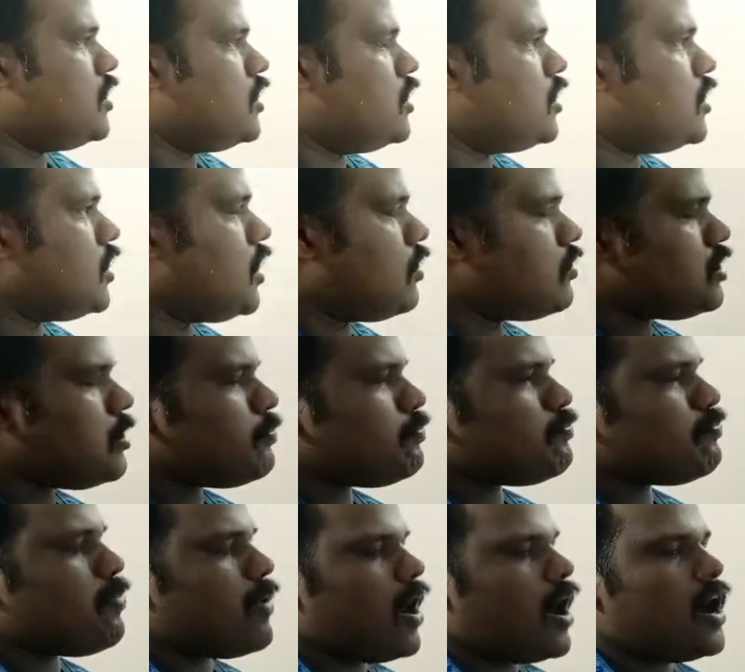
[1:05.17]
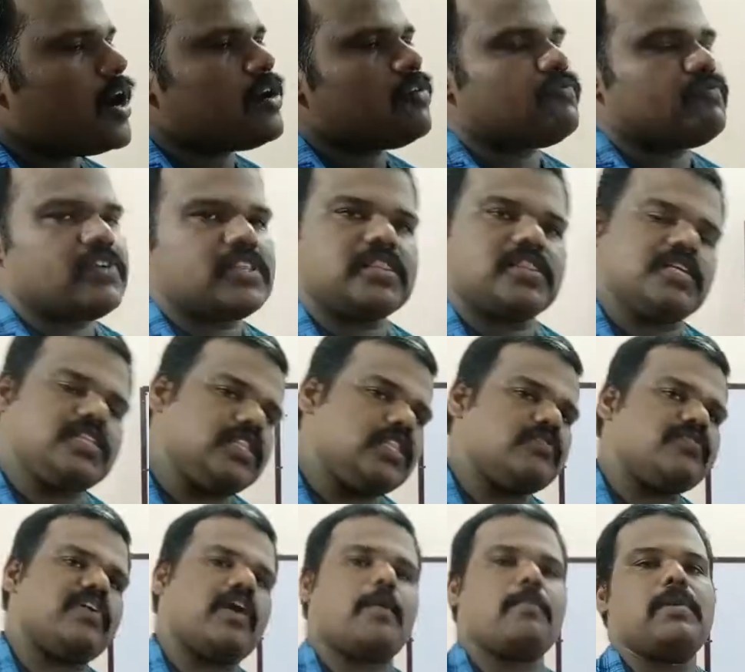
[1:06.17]
Now the part within the
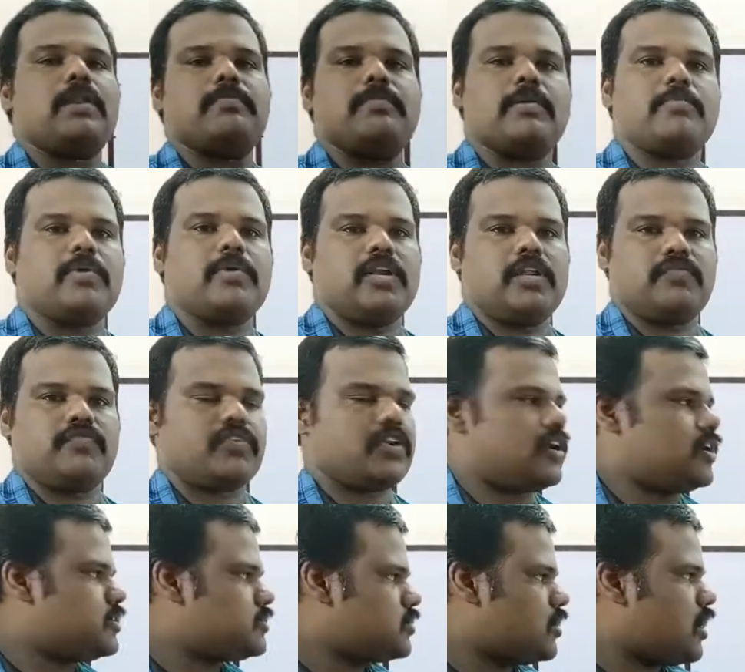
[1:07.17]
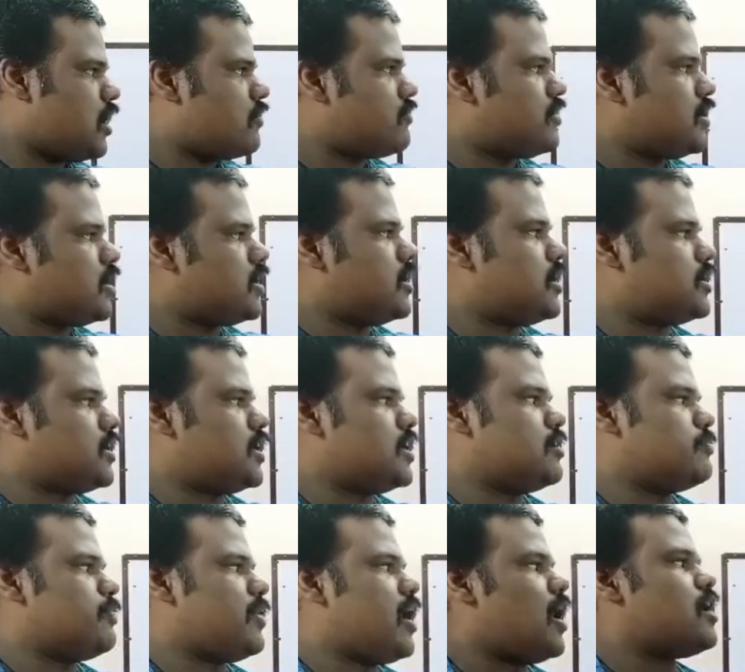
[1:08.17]
family may be different. So I have written
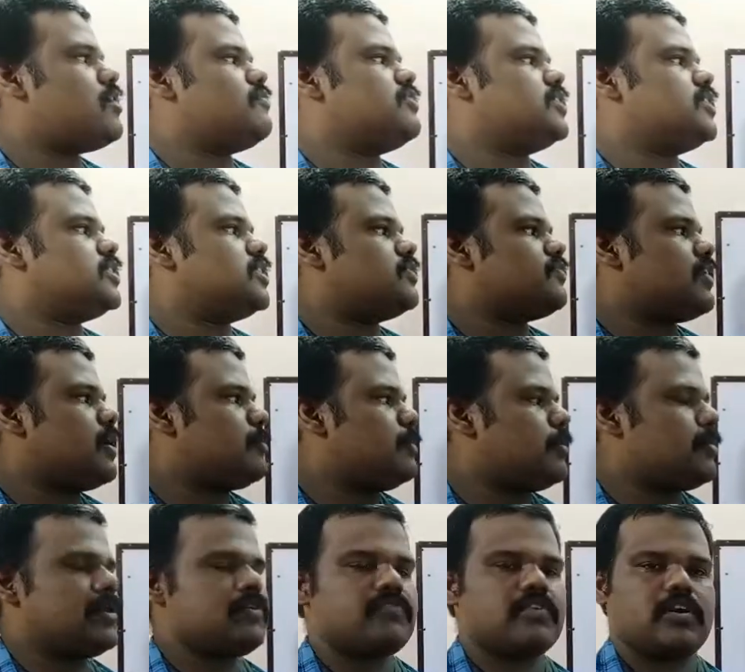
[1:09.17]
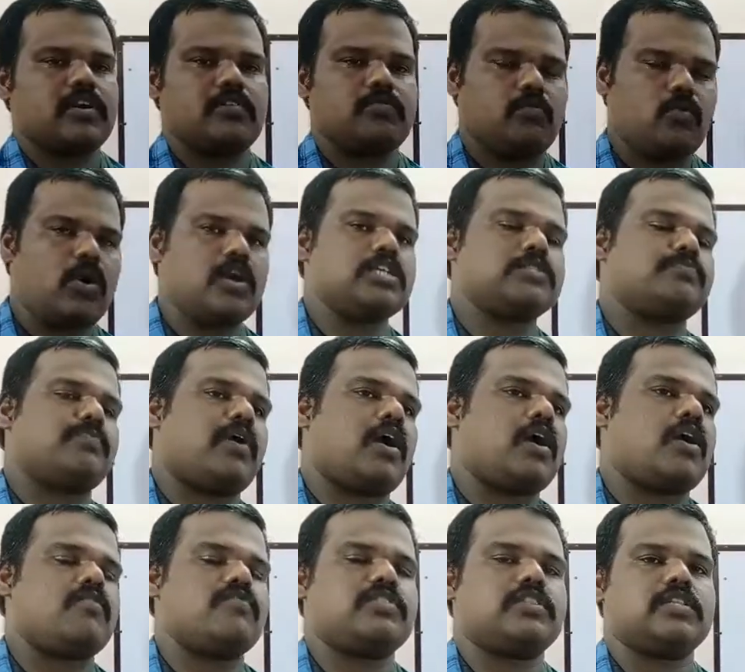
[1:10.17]
in part within the family may be different. What is
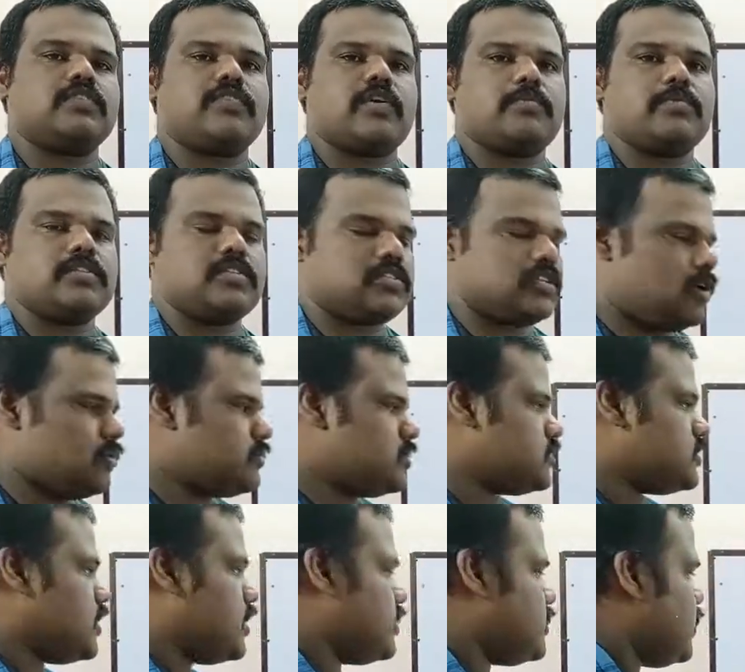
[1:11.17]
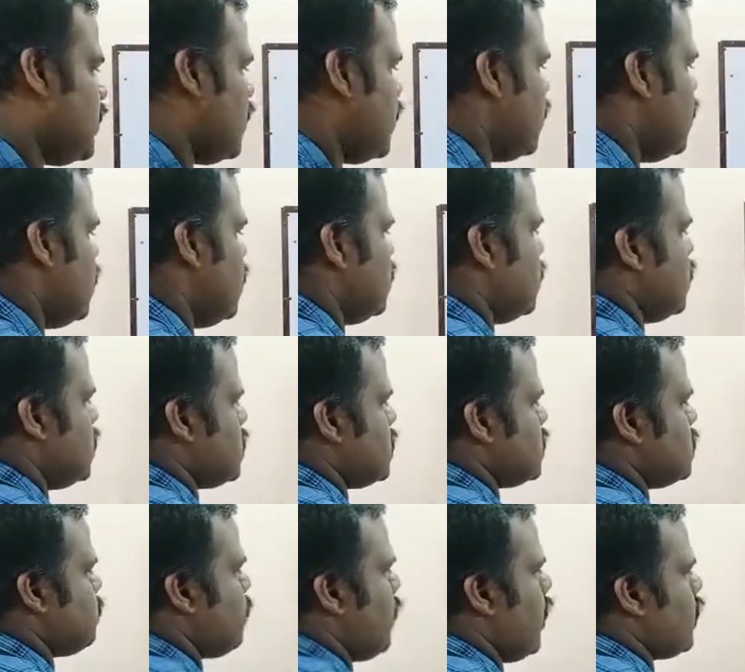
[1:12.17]
part within the family? Now say this
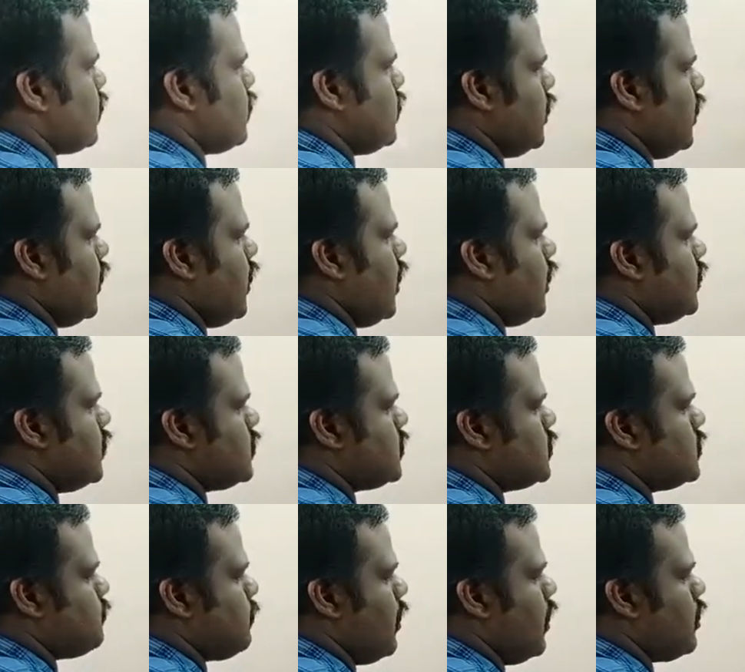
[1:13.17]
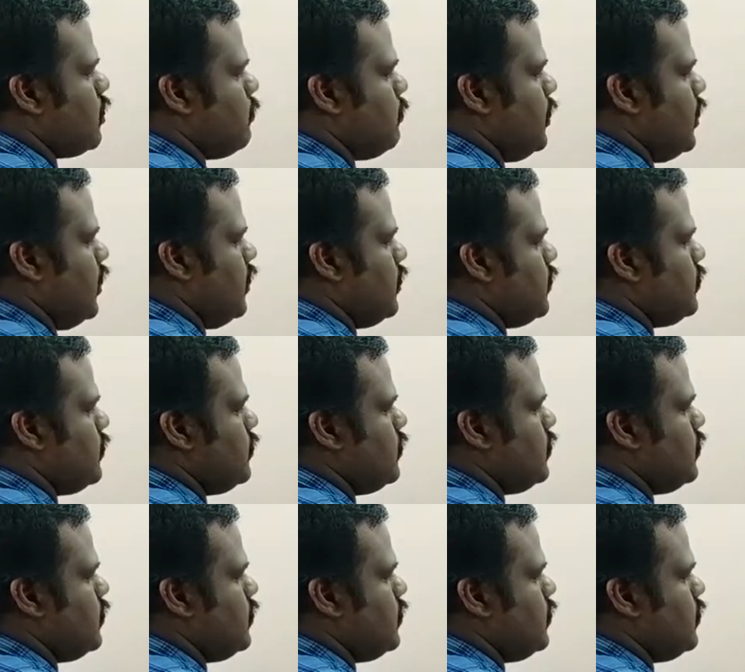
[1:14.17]
is part A and this is part B.